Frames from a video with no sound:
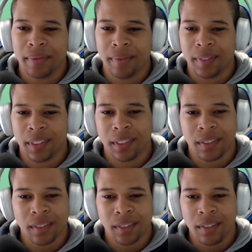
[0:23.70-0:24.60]

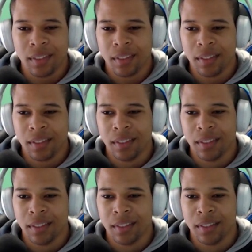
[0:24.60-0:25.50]

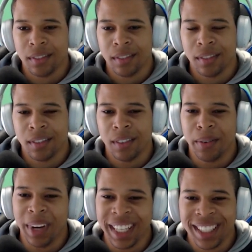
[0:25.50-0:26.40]

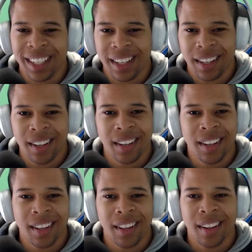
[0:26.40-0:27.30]

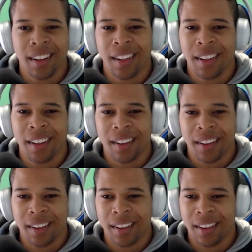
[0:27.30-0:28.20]

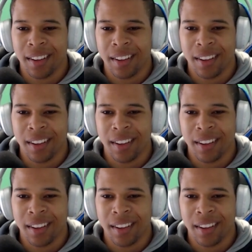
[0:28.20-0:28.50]
[no speech]